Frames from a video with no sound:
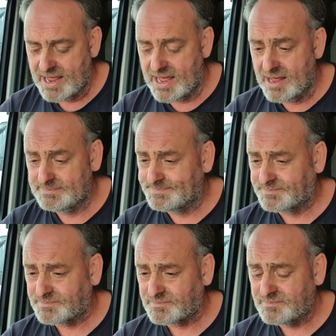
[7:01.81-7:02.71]
And
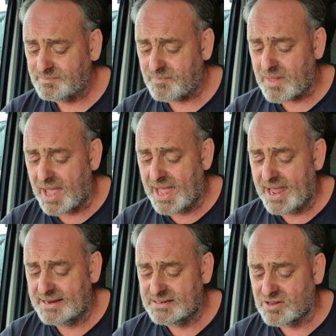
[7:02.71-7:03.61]

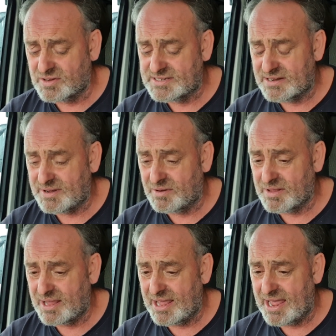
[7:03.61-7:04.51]

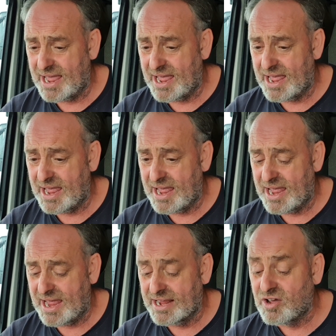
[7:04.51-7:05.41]

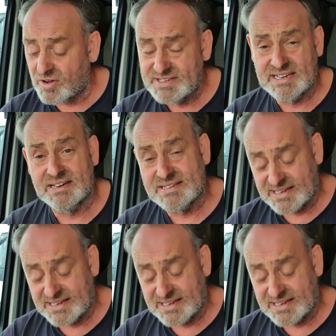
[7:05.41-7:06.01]
Godzilla's